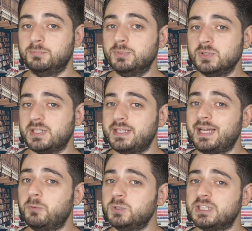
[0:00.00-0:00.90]
a book that
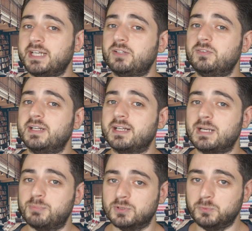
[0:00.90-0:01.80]
I wish I had read a
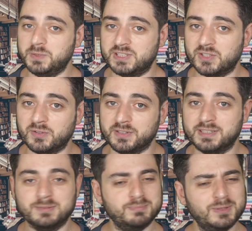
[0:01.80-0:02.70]
couple of weeks
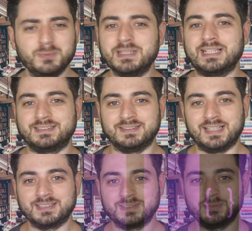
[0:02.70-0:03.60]
earlier, but we'll get to
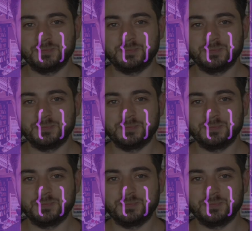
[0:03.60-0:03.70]
that.